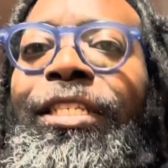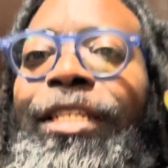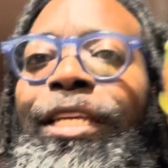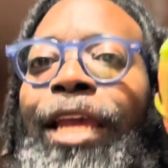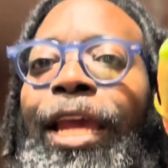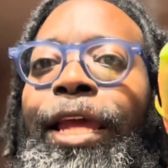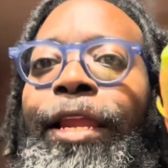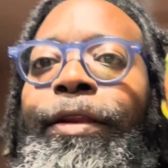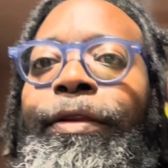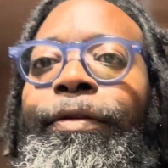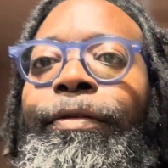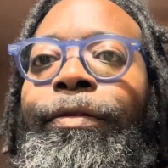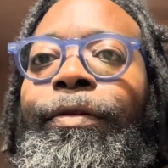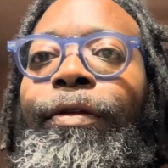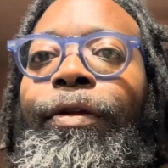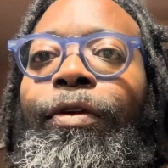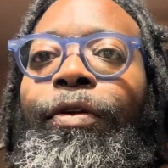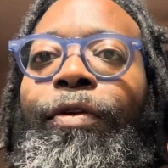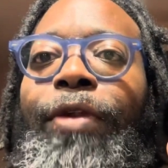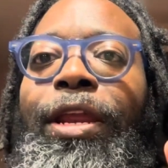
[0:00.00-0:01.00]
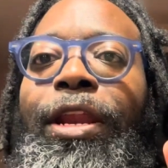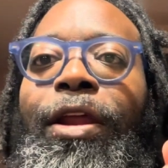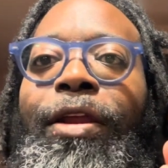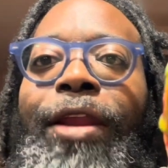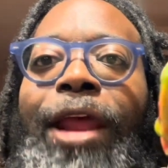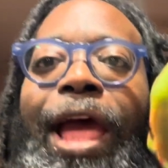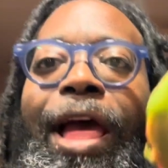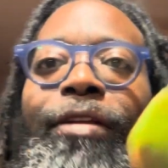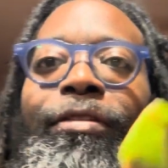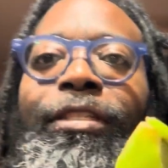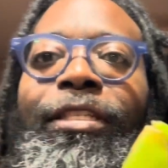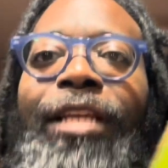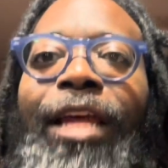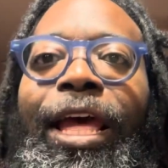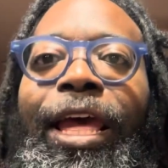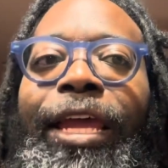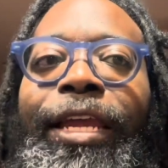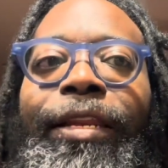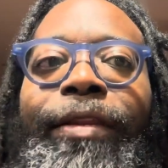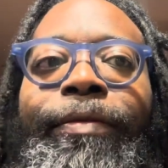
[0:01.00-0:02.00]
again, green on the
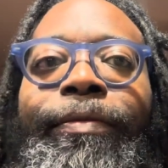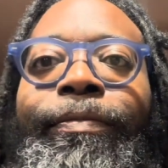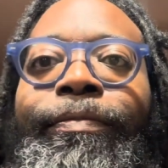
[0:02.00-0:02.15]
outside,